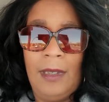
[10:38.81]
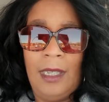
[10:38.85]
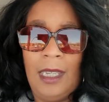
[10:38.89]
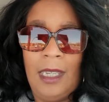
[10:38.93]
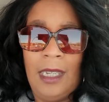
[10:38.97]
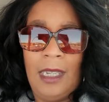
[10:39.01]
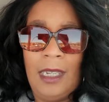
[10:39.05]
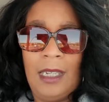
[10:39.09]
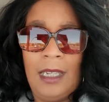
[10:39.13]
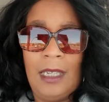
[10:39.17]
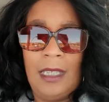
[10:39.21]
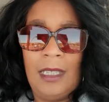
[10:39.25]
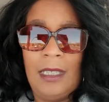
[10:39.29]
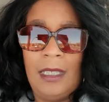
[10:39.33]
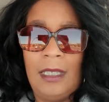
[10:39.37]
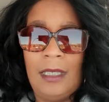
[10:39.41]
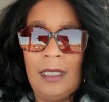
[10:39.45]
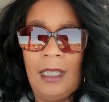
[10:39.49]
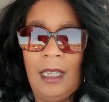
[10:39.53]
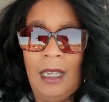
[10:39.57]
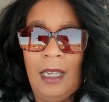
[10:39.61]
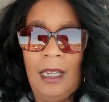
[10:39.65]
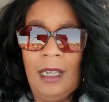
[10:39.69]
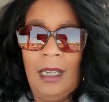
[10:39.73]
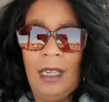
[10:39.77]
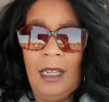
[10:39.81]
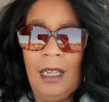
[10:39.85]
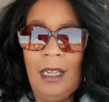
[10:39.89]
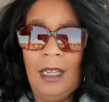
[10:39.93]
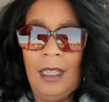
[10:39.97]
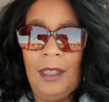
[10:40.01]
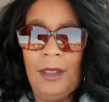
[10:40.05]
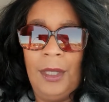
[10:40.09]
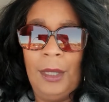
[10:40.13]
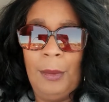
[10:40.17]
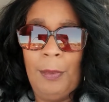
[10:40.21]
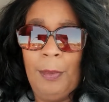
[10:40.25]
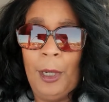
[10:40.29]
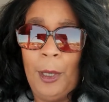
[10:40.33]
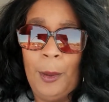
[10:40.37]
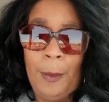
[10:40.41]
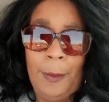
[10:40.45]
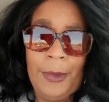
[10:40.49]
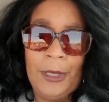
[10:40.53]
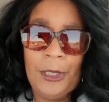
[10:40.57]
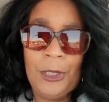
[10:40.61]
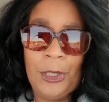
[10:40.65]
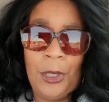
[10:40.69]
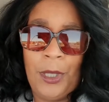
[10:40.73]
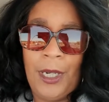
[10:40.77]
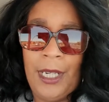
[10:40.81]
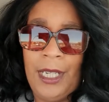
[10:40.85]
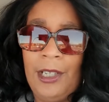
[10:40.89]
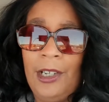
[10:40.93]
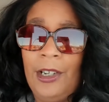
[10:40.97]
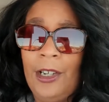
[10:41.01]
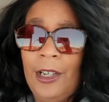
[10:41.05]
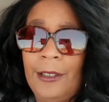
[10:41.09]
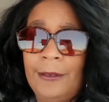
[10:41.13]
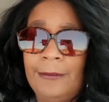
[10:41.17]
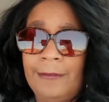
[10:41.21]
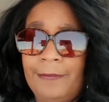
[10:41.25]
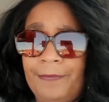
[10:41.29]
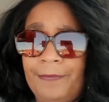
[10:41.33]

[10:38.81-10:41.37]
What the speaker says: and the perpetrator.